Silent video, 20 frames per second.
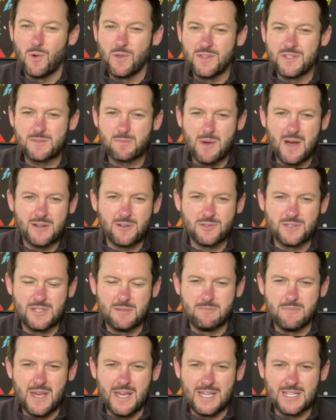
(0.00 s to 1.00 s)
While this model
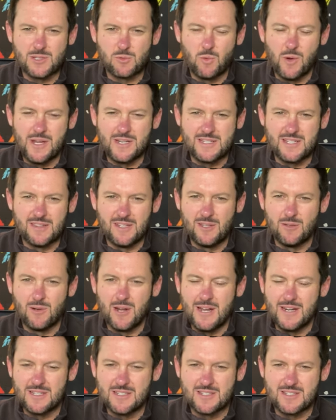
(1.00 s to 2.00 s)
didn't make its way into the
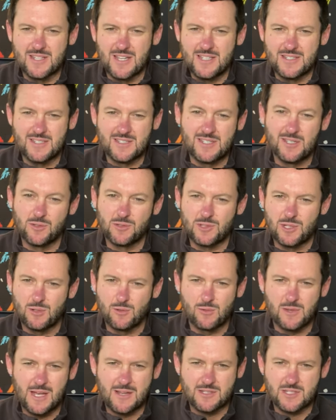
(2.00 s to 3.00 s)
United States until
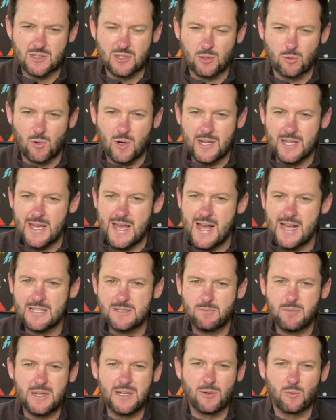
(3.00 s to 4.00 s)
2003, it
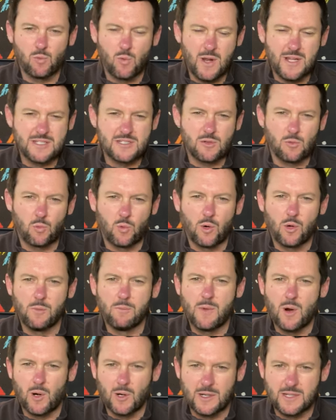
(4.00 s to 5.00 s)
has been in rest of
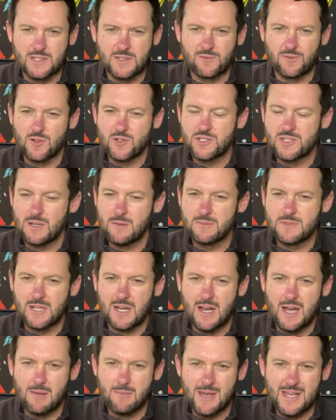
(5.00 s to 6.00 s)
world markets for some
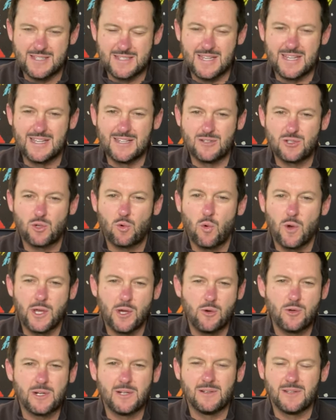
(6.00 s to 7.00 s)
time as a
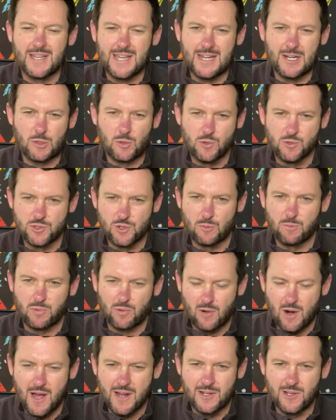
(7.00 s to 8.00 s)
Toyota Land Cruiser
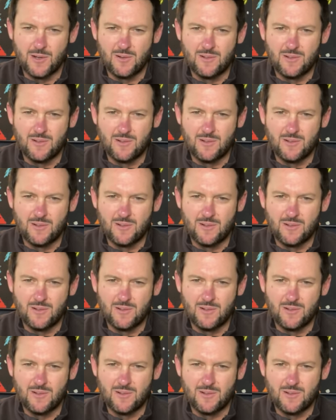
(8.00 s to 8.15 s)
Prado.